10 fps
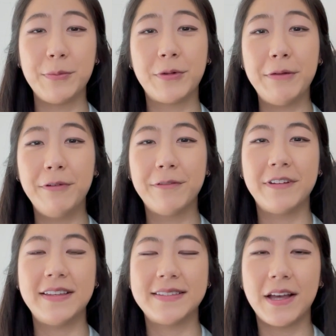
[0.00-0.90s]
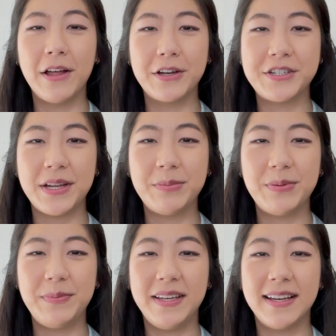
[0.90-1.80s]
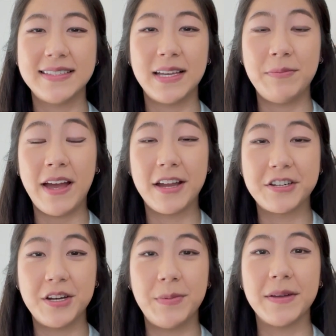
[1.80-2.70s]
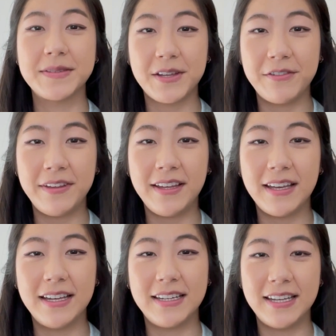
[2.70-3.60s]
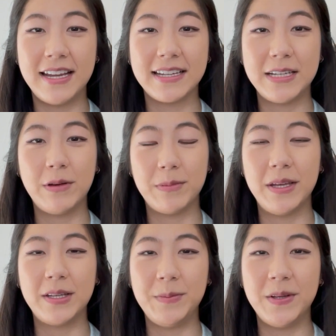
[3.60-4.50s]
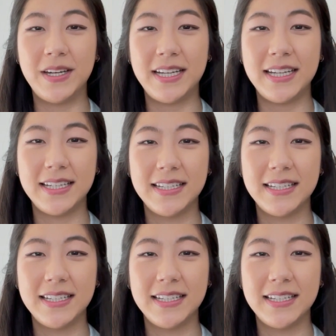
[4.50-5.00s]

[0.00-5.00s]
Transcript: I'm grateful for this scholarship because I'm passionate about serving and connecting with my community.